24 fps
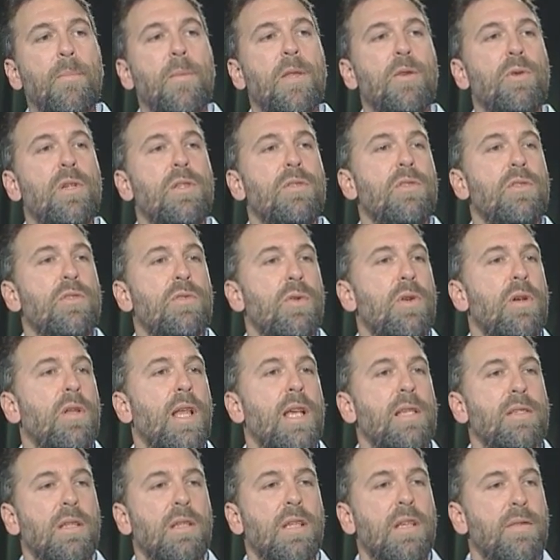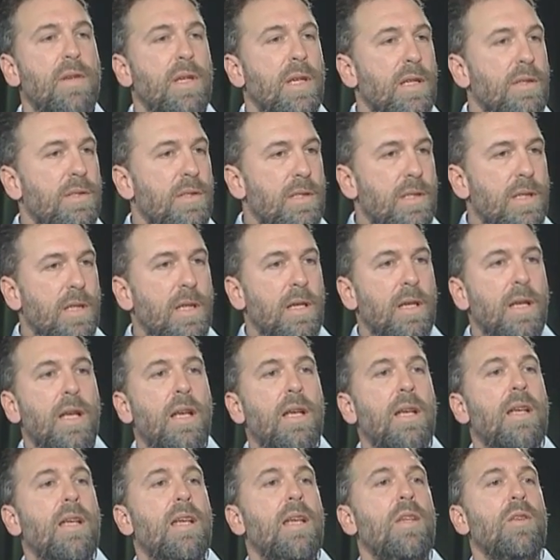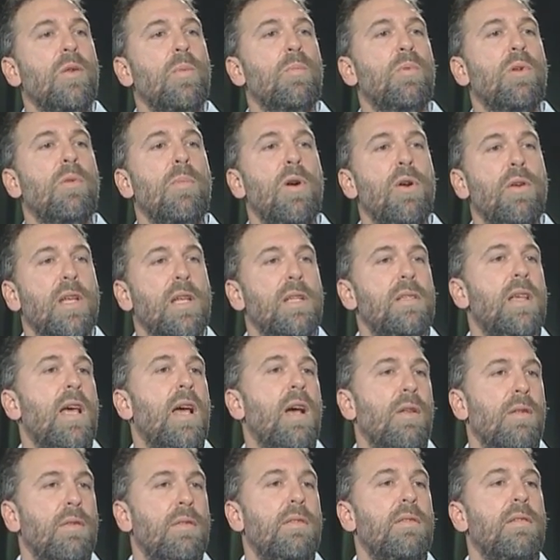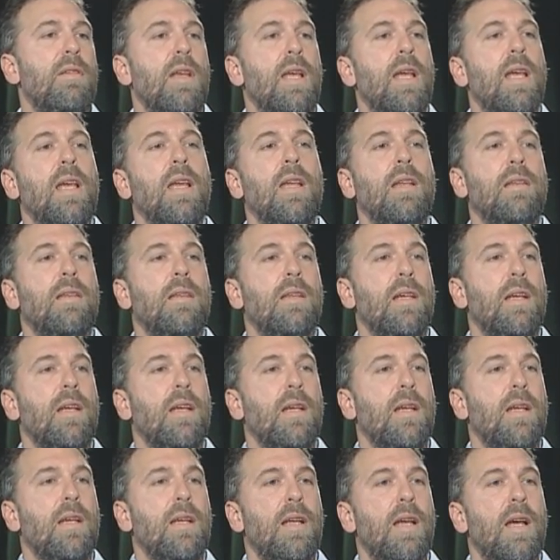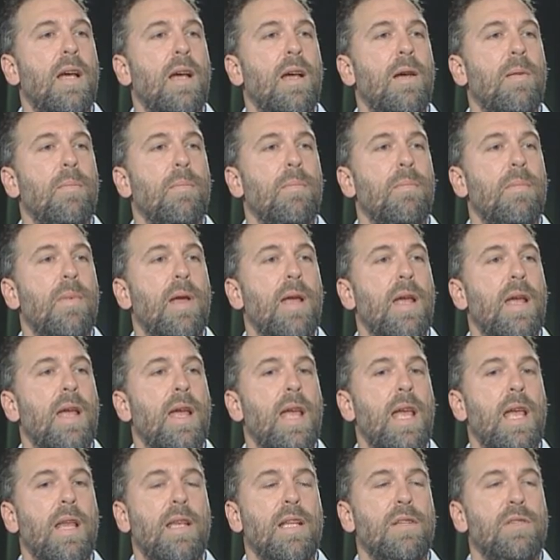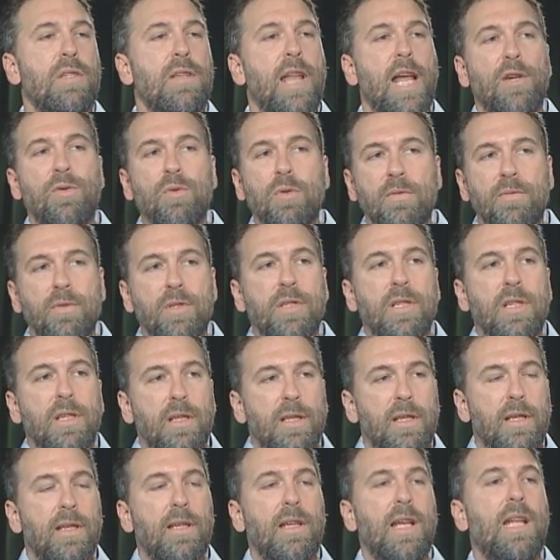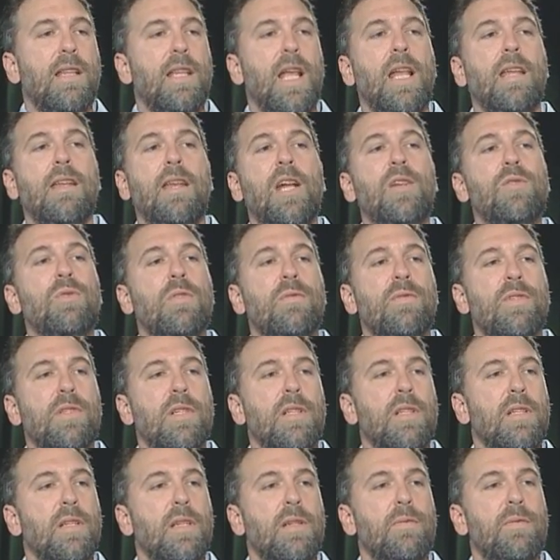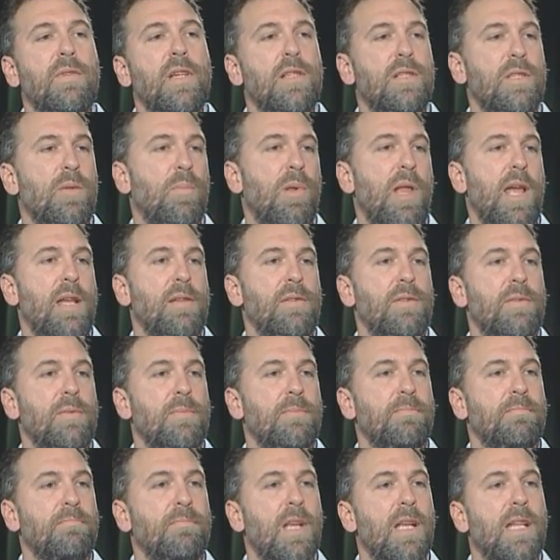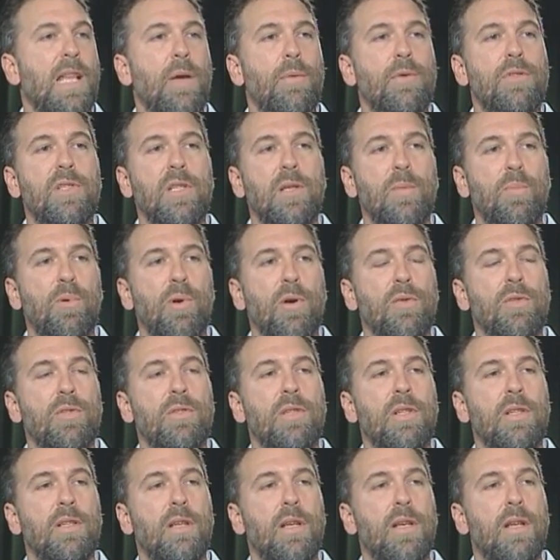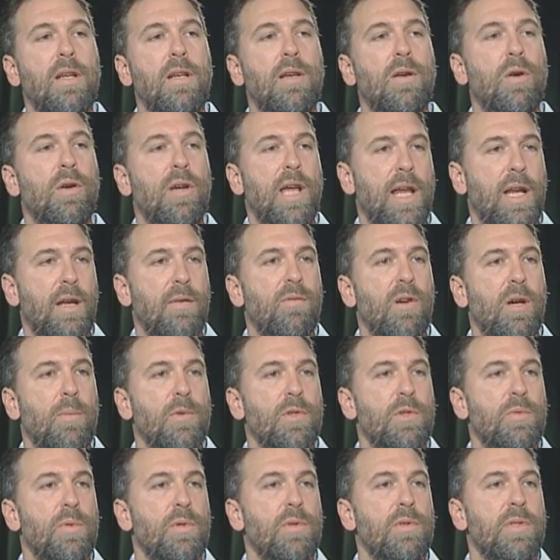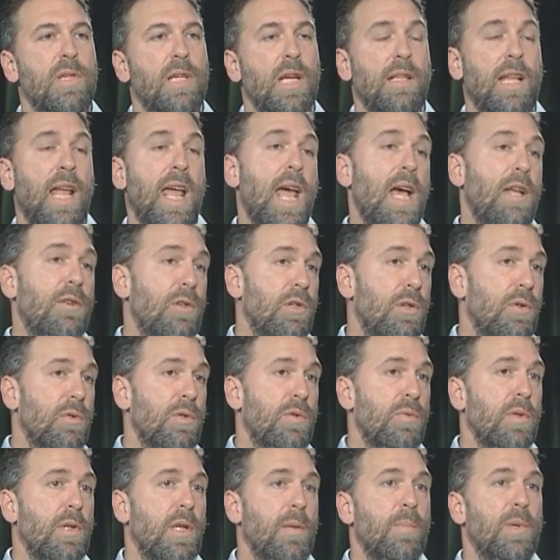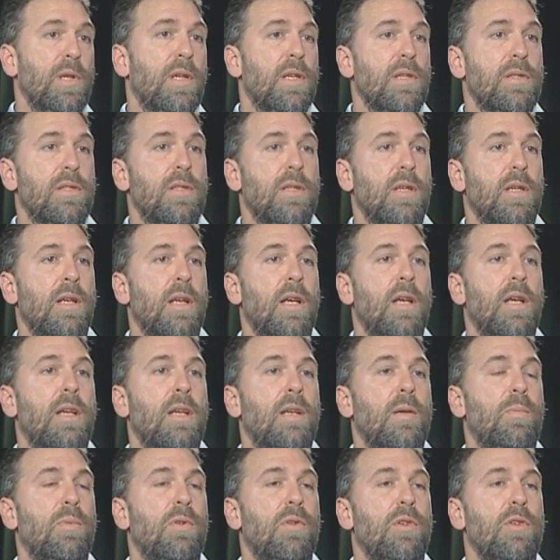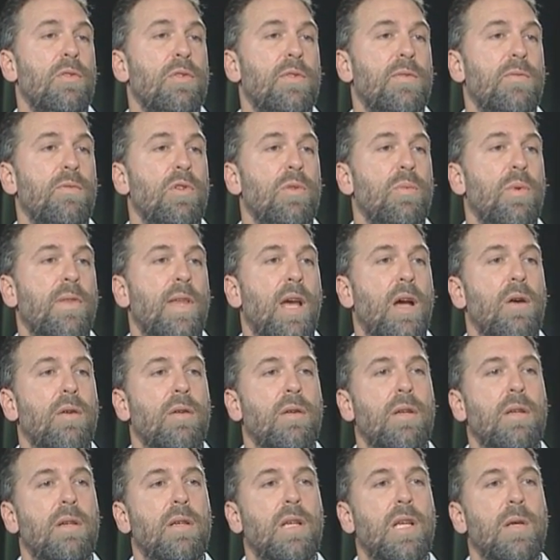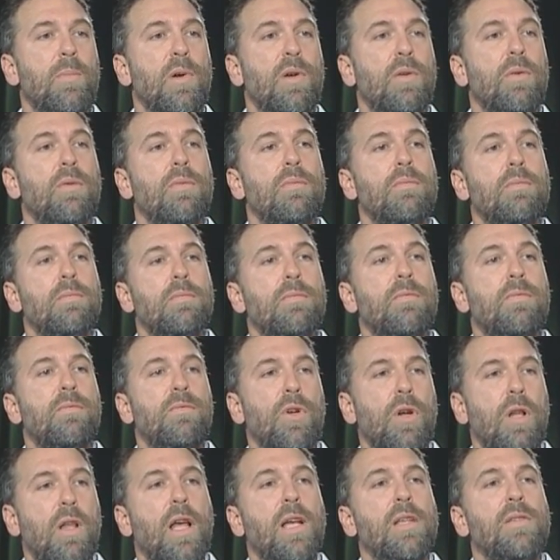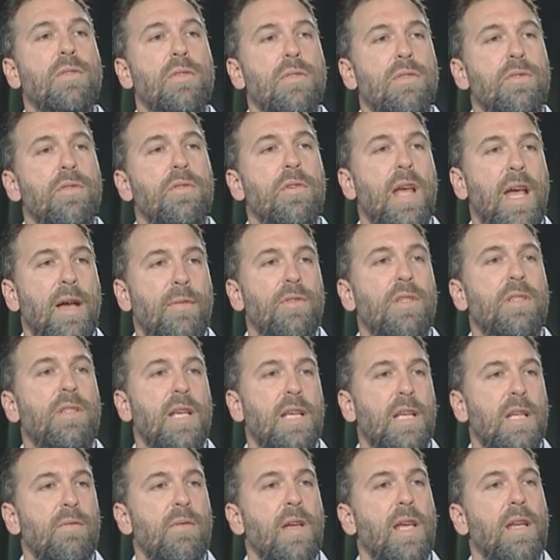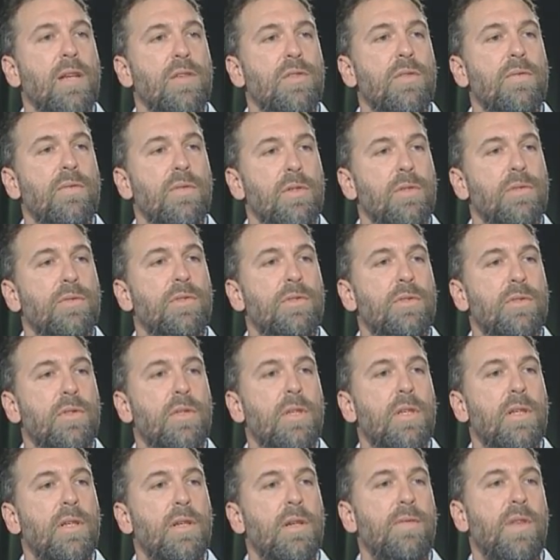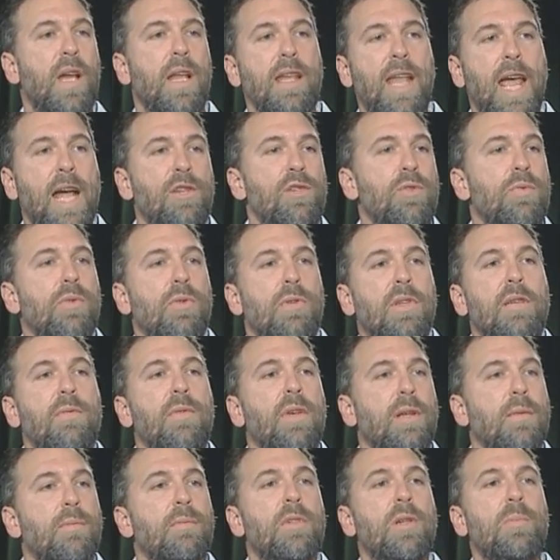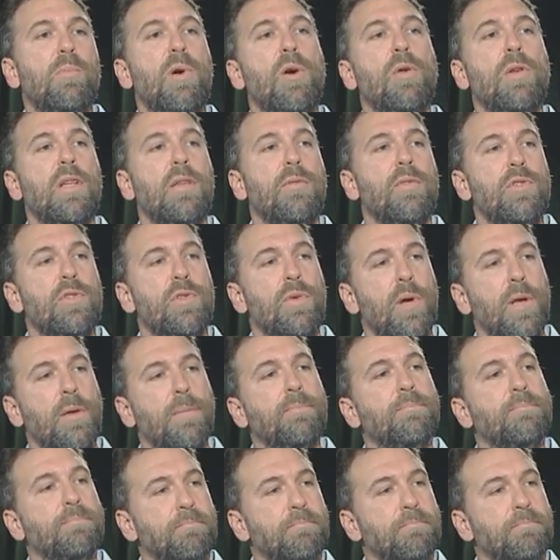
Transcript: It treats the soil as a living entity, and you promote its health and its natural fertility, and that natural fertility feeds the plants. And that was the approach that organic farmers were using, and they had to use really, because to produce food without chemical fertilizers, you have to take advantage of that natural living component of the soil.